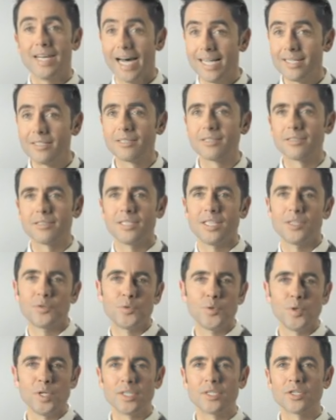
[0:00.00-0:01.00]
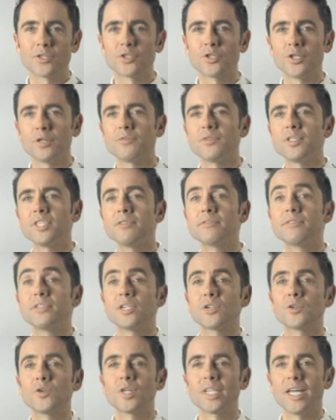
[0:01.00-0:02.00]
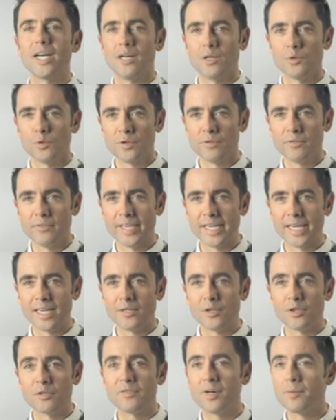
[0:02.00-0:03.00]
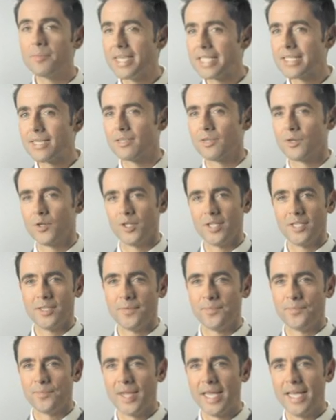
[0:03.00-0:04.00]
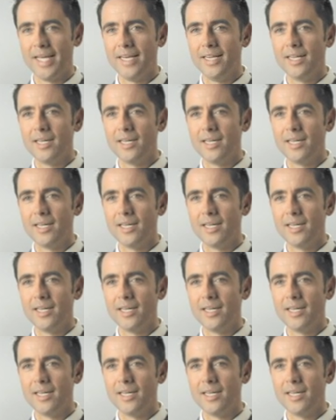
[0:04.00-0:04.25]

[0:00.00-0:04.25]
other natural substances can improve the effects of aloe vera even further.